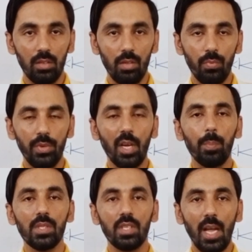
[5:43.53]
we are
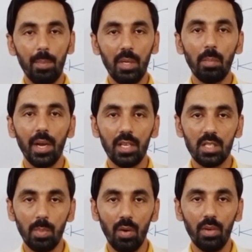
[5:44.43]
prescribing minus
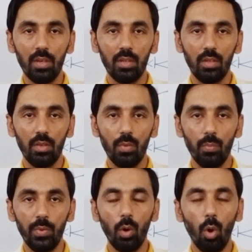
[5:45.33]
power.
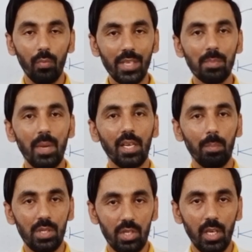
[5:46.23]
We always make a
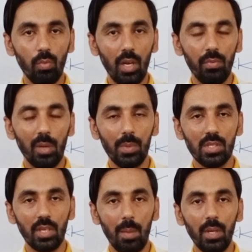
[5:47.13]
mistake while we are
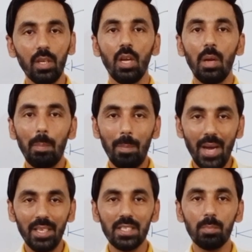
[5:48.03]
prescribing
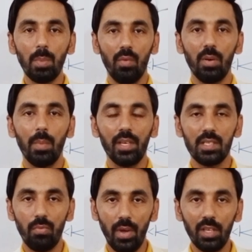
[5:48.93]
minus power,
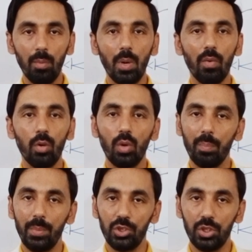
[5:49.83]
minus spherical power to our
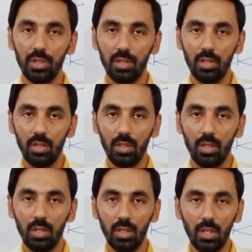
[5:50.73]
patient,
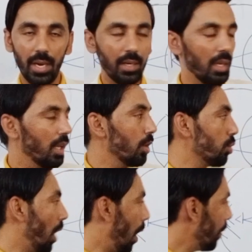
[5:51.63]
right?
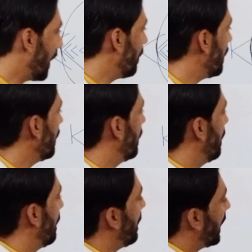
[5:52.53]
So how can we
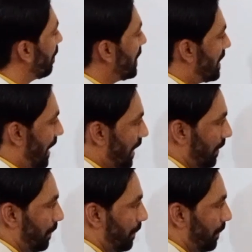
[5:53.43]
make a mistake?